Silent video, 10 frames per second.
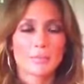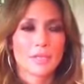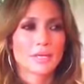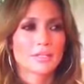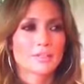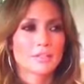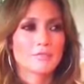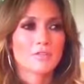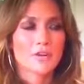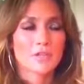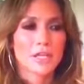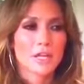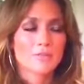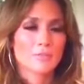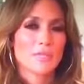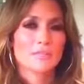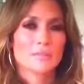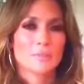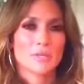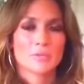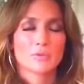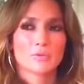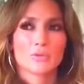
but it's going to involve a lot of amazing people.